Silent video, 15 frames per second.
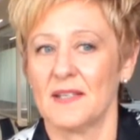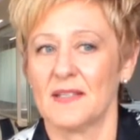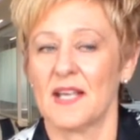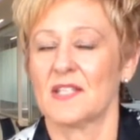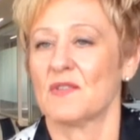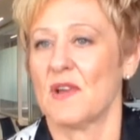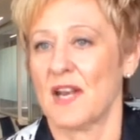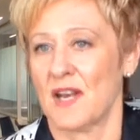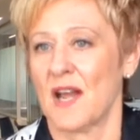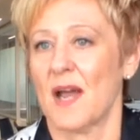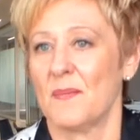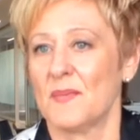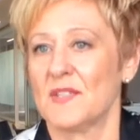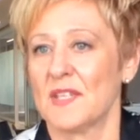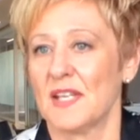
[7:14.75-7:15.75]
does around
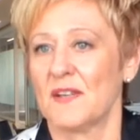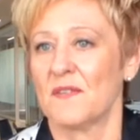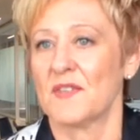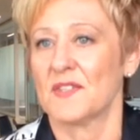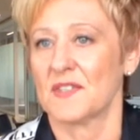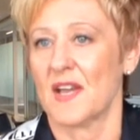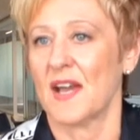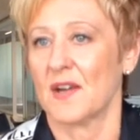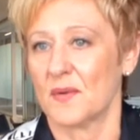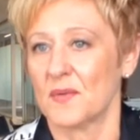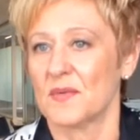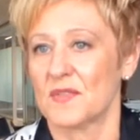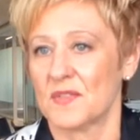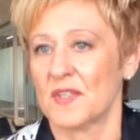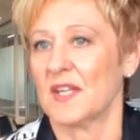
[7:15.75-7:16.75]
9% of the
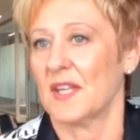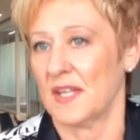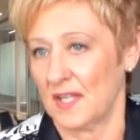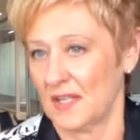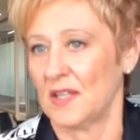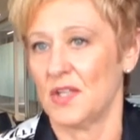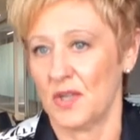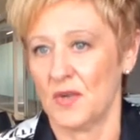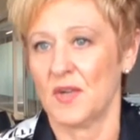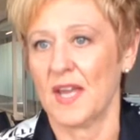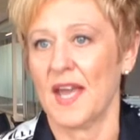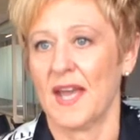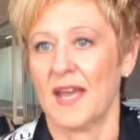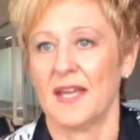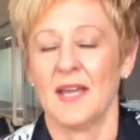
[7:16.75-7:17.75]
cycles in the
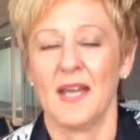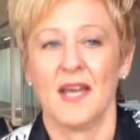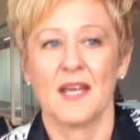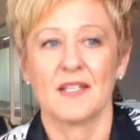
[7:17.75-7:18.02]
UK.